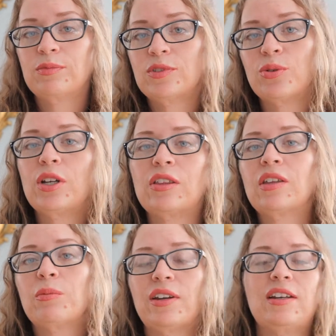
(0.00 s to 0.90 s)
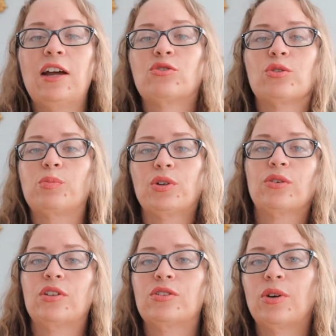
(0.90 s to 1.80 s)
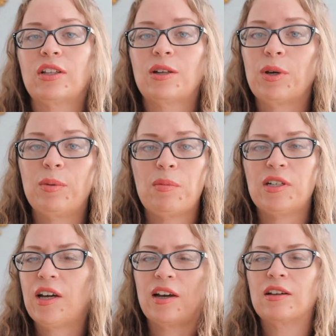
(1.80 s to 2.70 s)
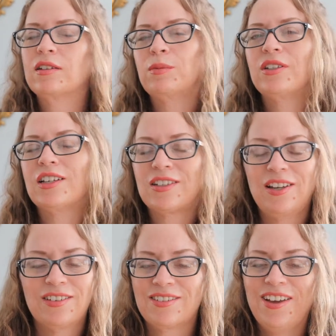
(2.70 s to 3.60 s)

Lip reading: do anything but a natural birth, and so I let my baby die. I mean, that's